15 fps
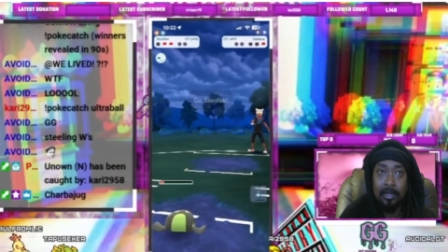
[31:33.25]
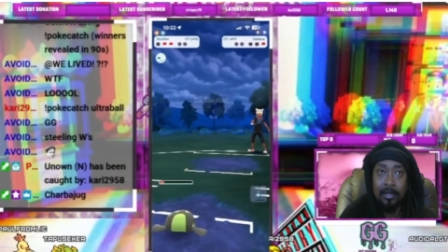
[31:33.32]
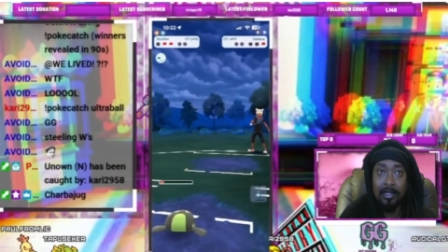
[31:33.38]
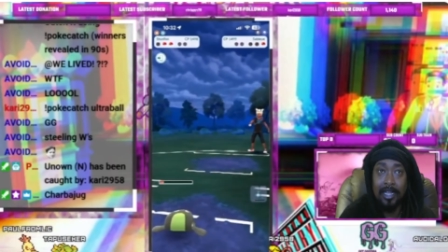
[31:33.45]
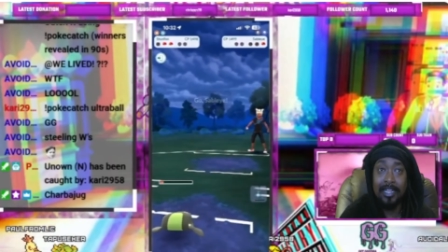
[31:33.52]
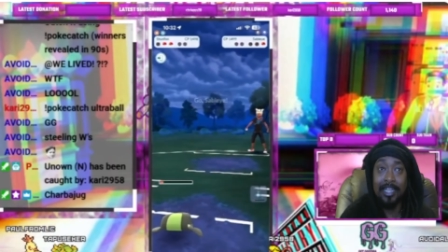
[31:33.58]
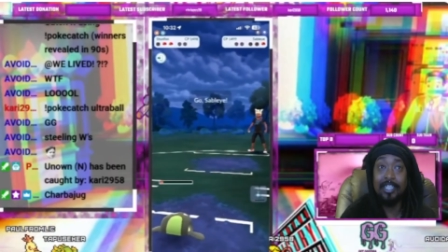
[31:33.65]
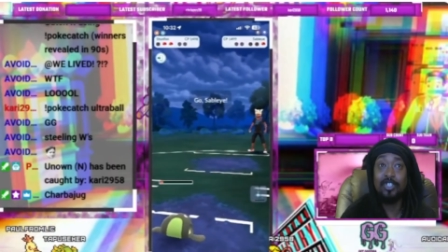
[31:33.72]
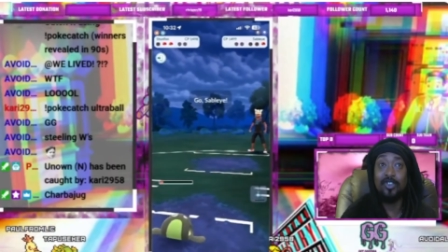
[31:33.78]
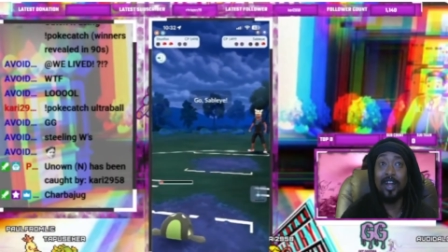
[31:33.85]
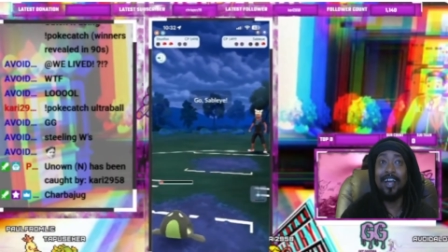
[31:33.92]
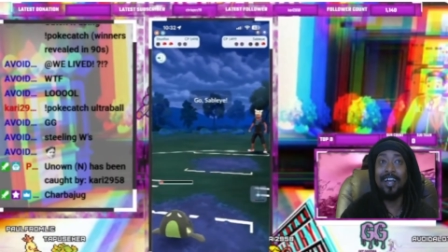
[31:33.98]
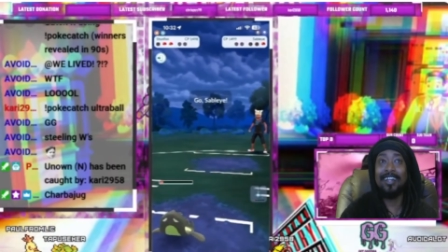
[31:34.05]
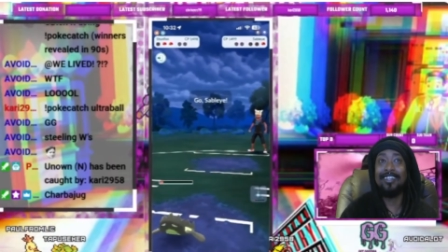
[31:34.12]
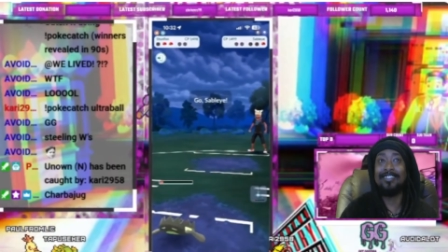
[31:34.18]
they
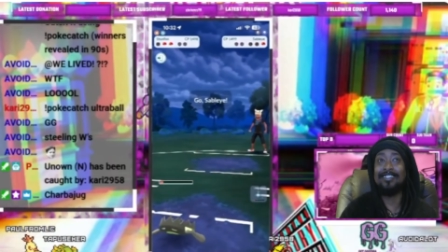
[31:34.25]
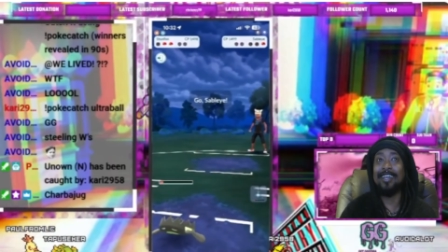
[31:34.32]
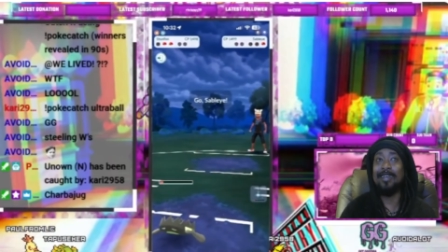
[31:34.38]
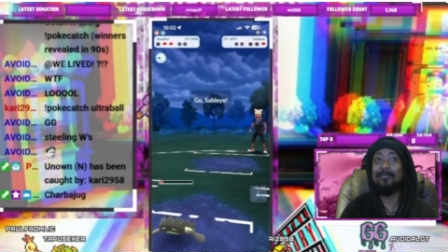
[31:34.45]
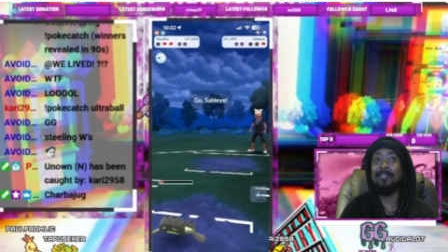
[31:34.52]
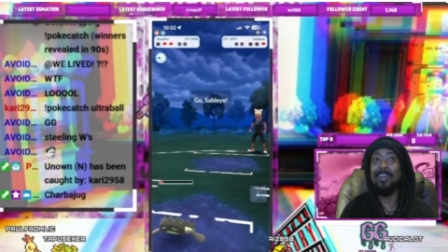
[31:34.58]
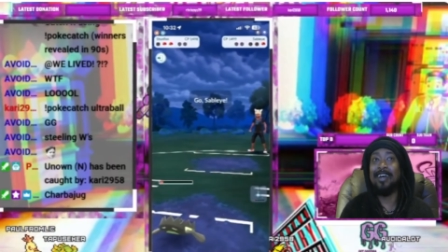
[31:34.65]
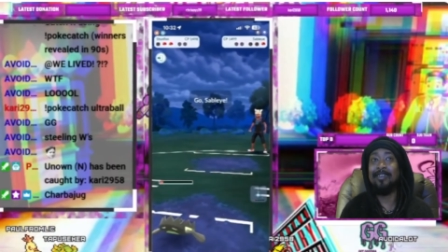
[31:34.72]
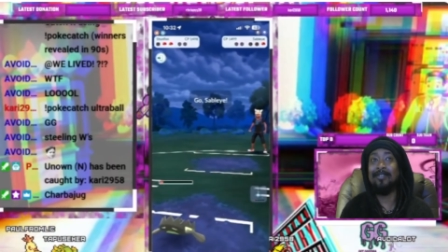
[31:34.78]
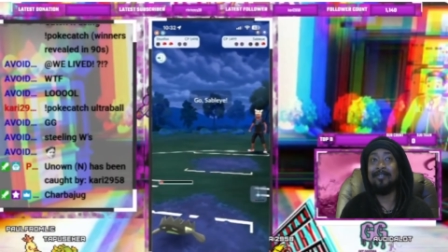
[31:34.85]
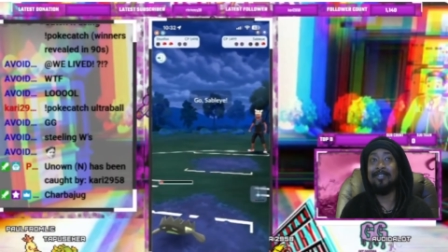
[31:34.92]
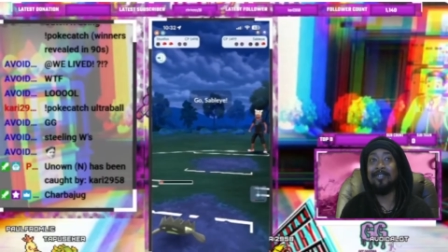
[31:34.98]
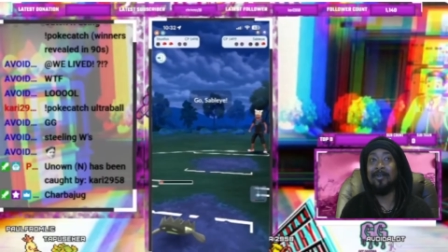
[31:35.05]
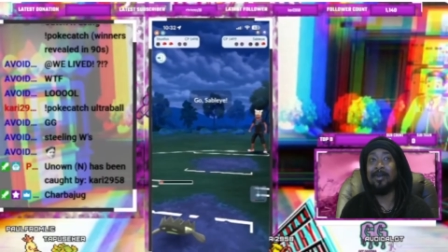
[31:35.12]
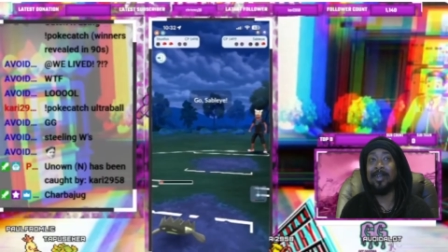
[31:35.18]
try to snipe down
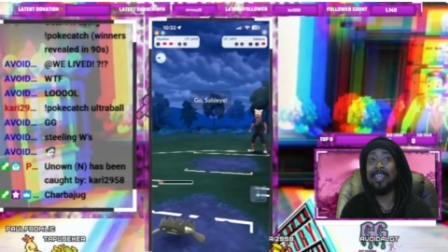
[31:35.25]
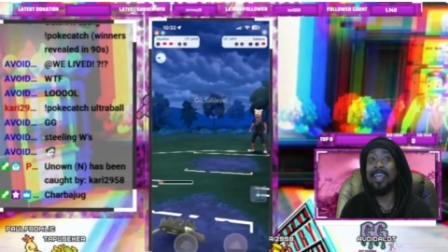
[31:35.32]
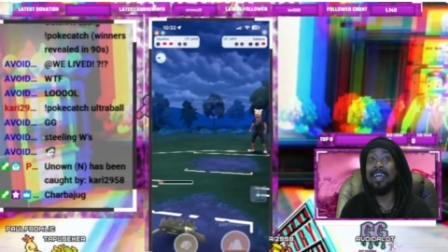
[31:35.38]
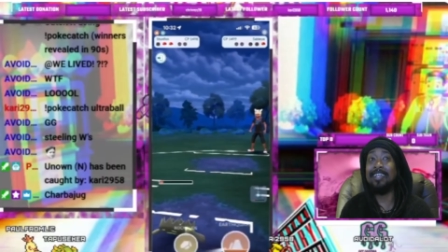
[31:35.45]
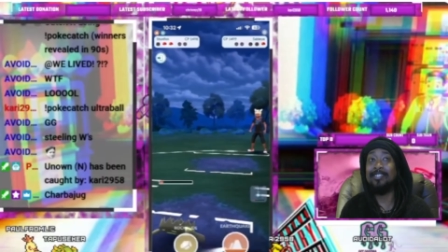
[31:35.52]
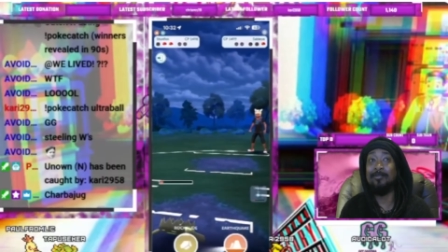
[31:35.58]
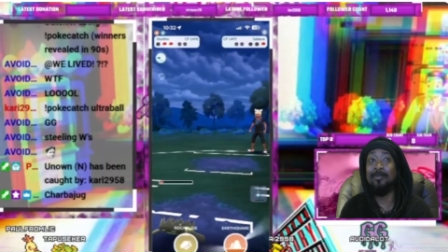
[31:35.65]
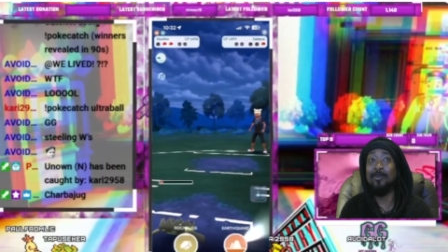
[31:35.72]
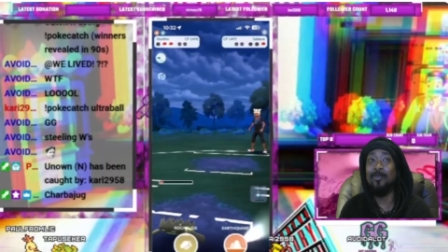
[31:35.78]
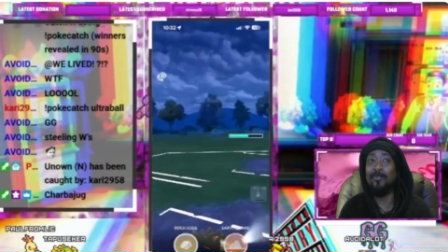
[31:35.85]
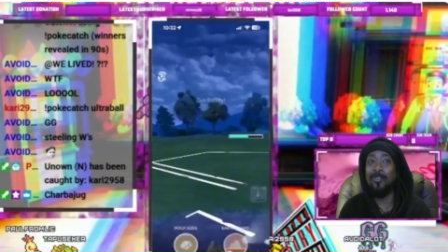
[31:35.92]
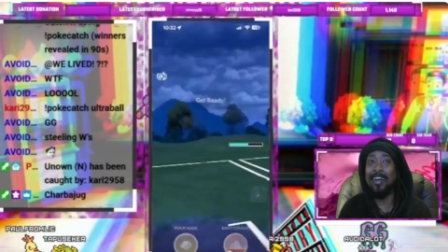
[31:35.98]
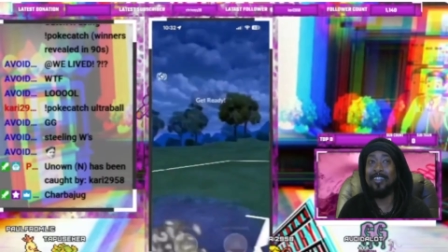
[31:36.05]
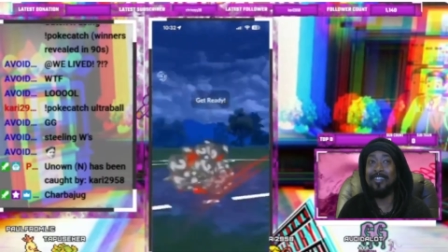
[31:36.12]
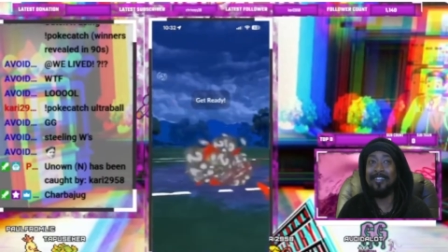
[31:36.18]
or catch a move
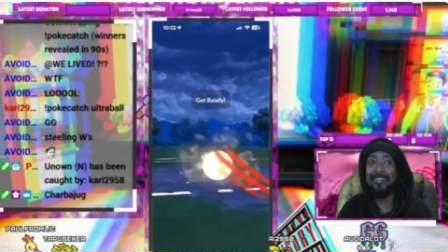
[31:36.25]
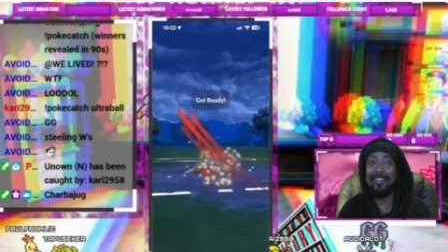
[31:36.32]
rather,